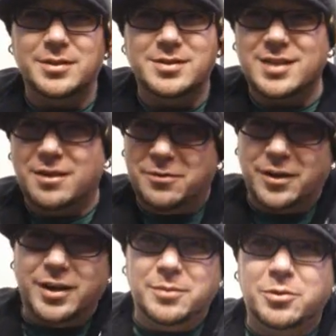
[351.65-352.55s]
it's just not
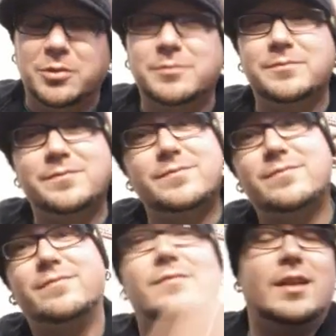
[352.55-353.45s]
fun anymore.
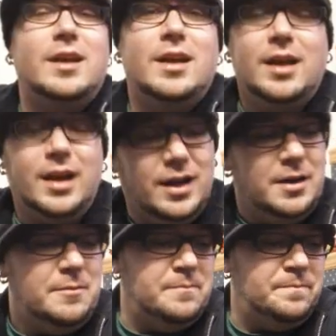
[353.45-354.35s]

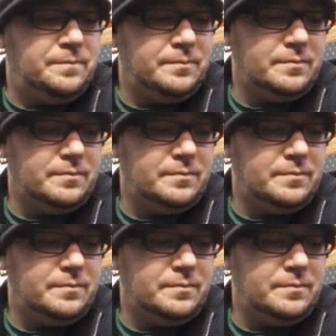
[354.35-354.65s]
Um,